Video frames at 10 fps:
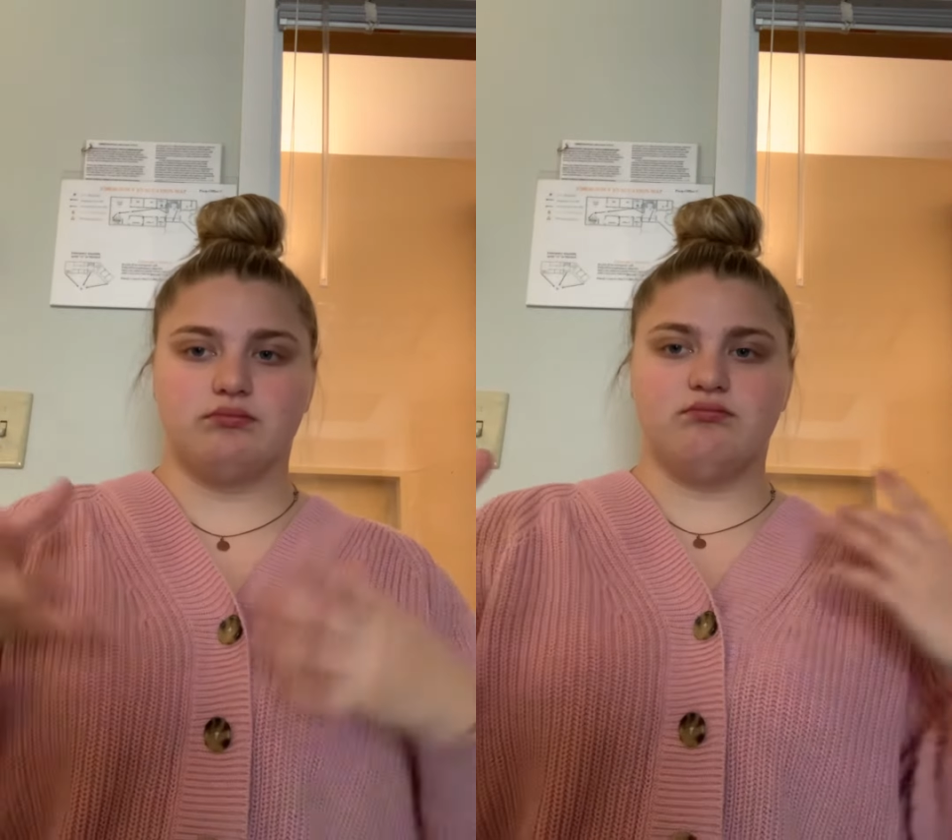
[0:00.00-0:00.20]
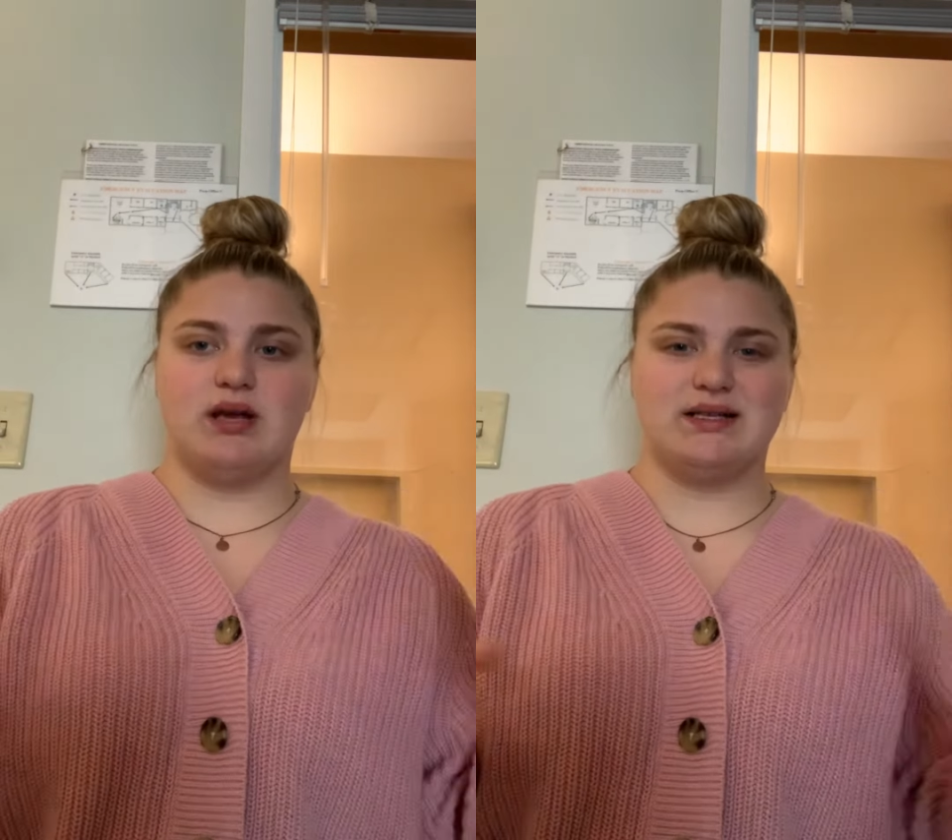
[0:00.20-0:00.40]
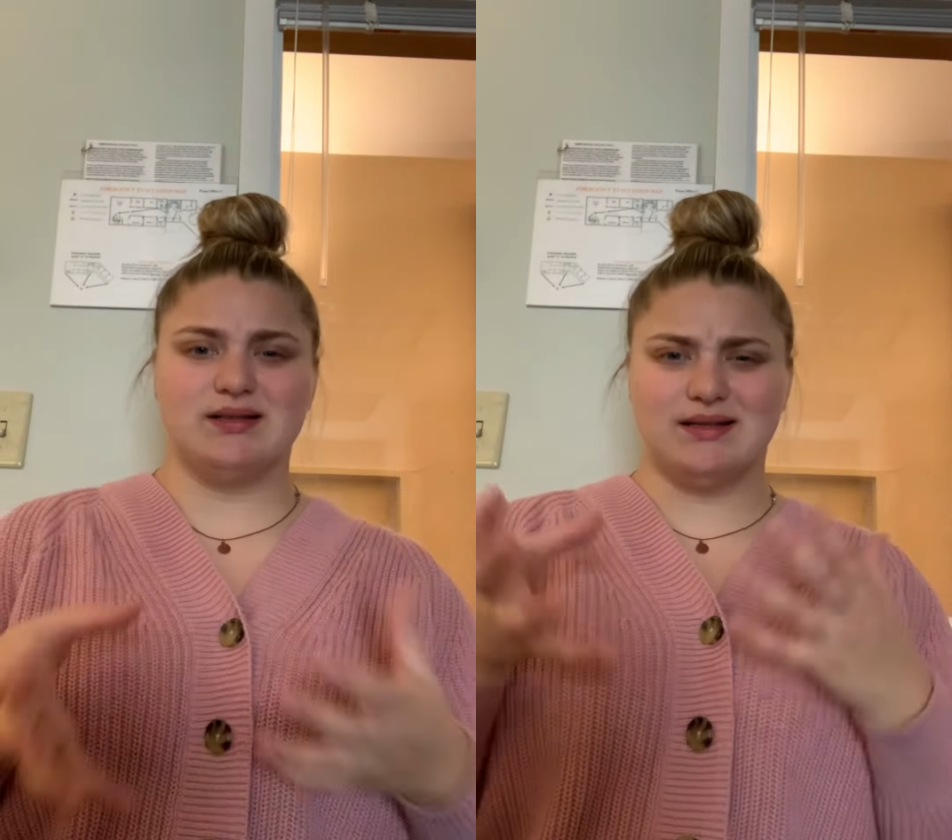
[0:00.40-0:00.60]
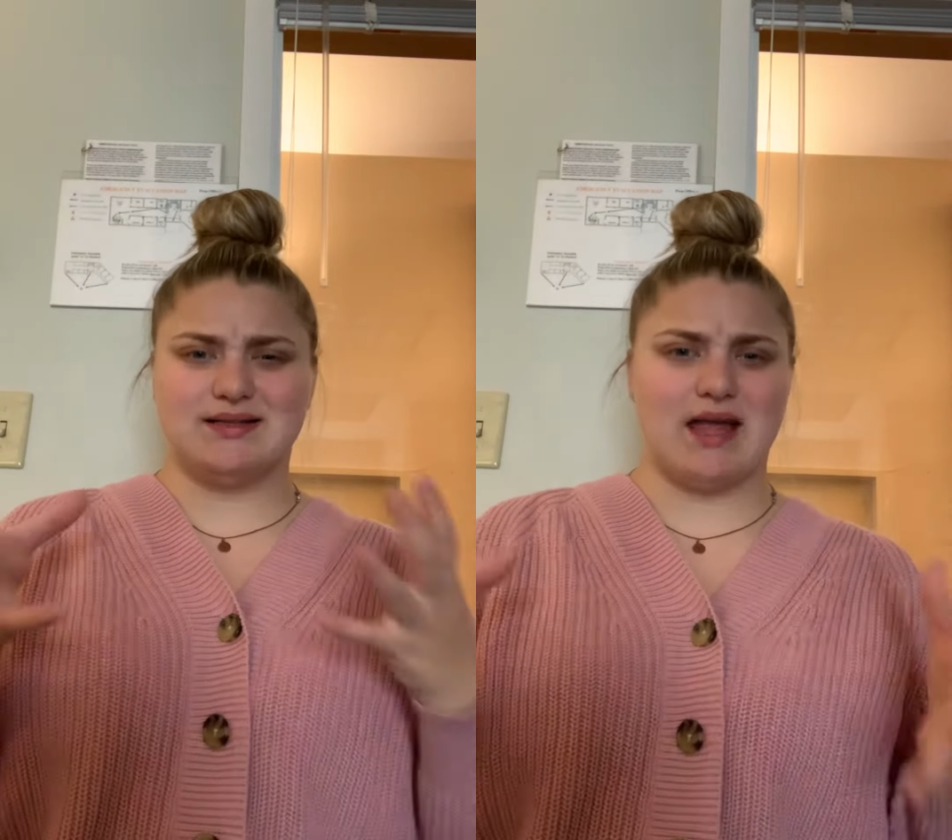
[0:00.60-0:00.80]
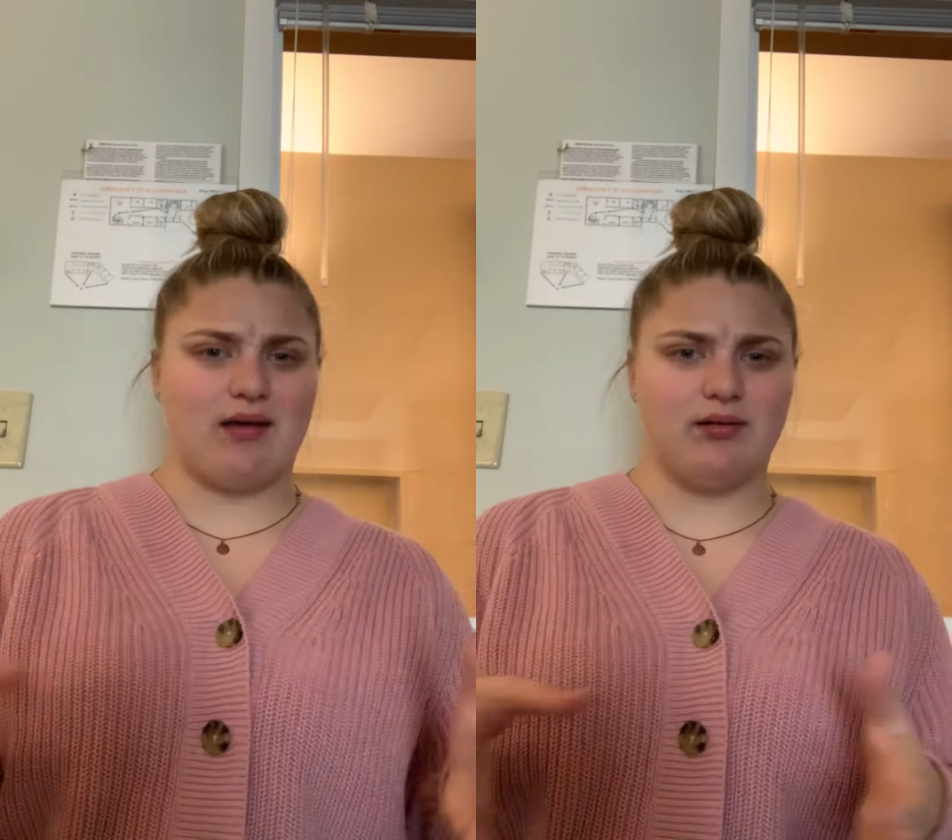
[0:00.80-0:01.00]
mixing a
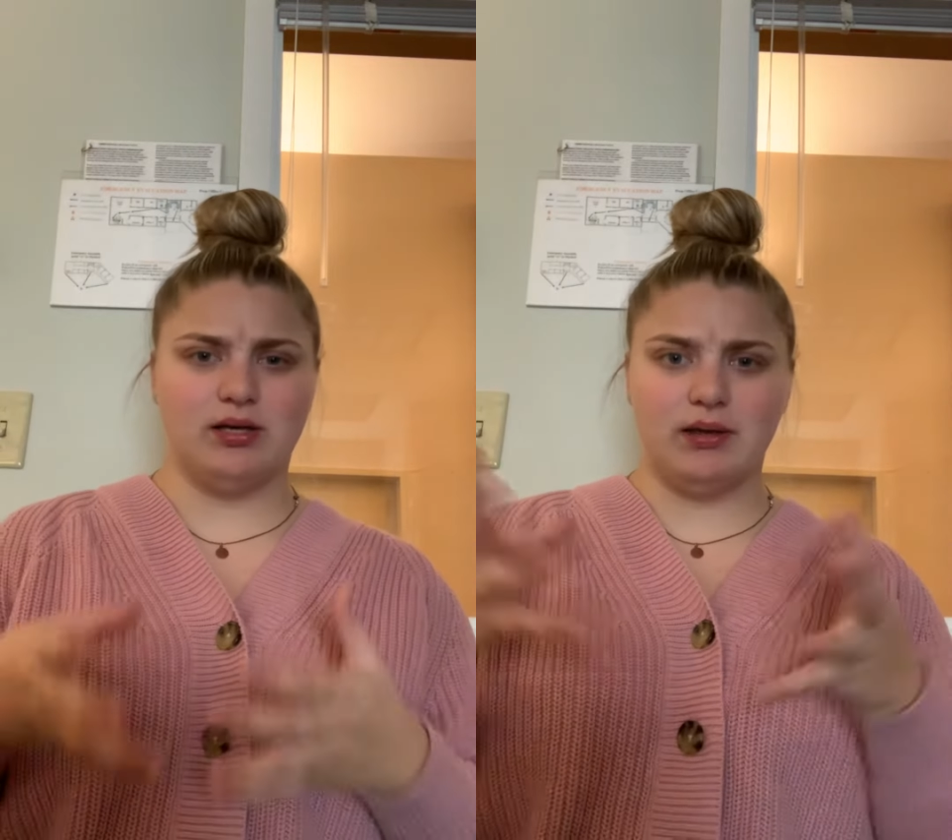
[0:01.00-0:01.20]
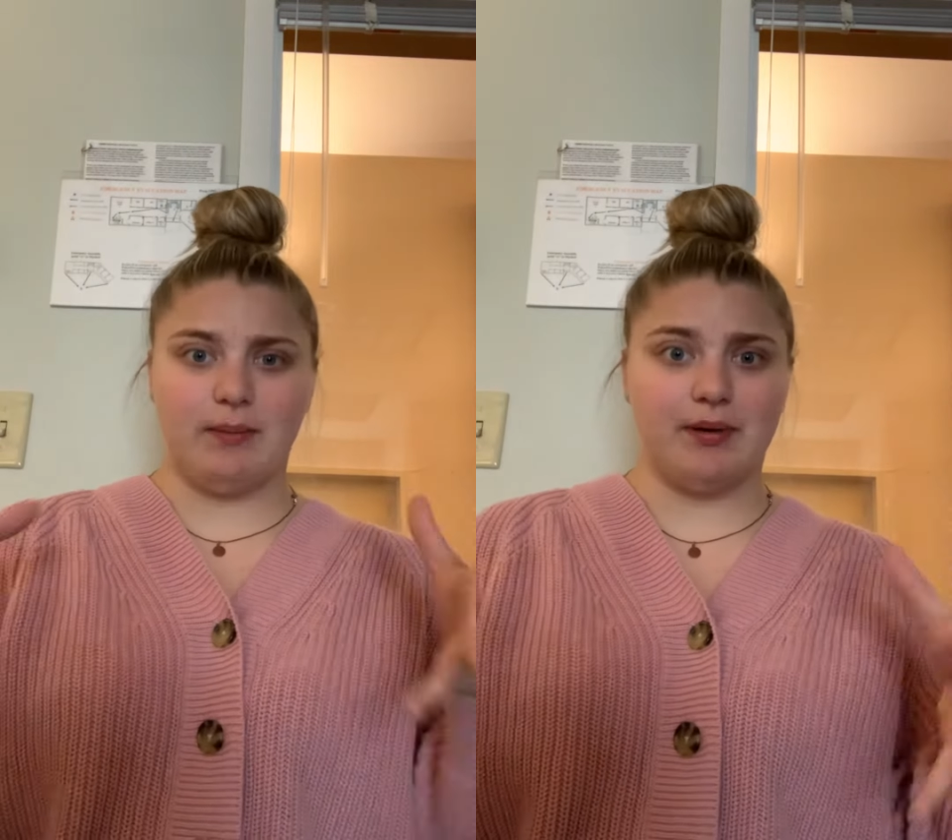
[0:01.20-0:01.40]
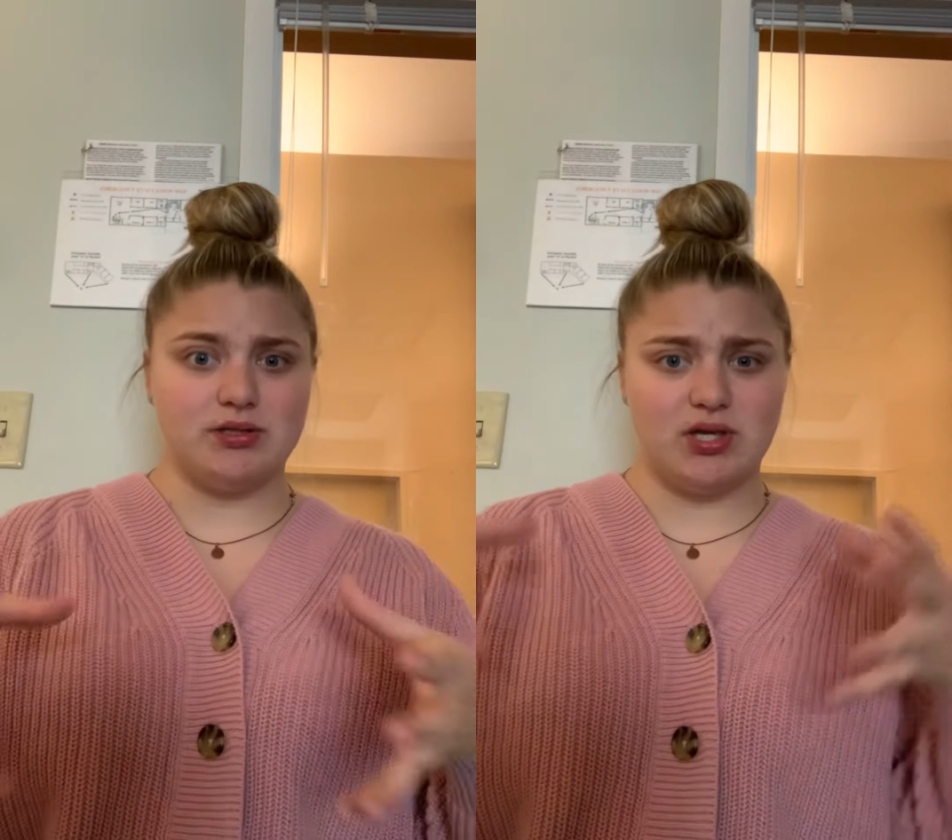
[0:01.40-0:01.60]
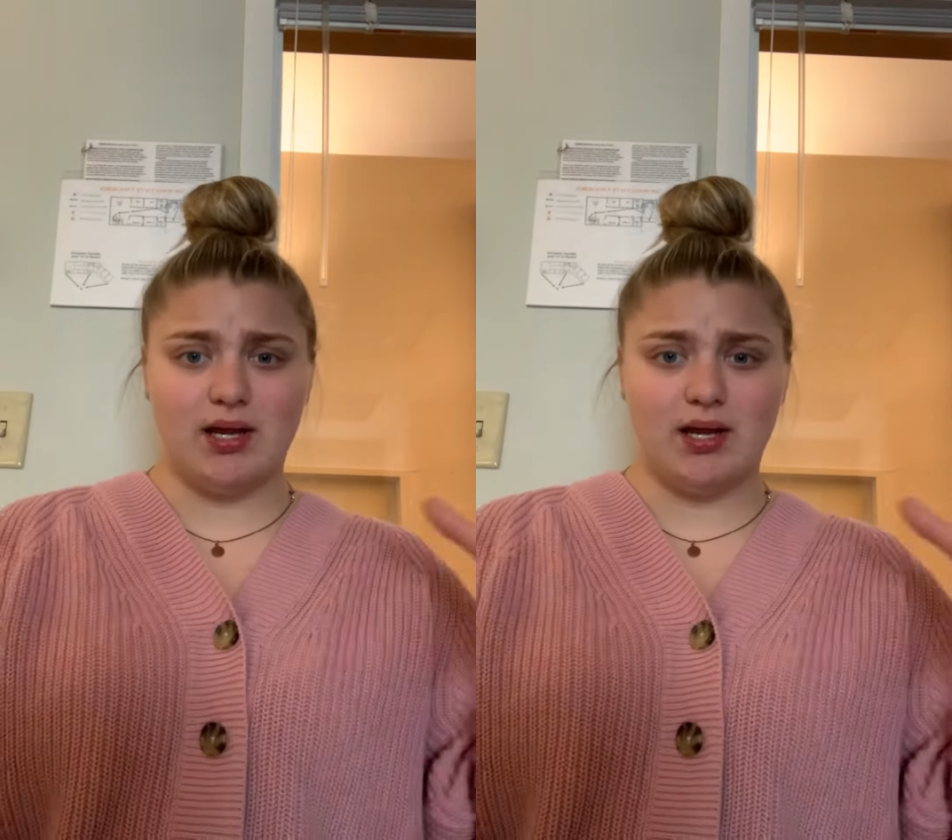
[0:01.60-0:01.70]
salad, like bunching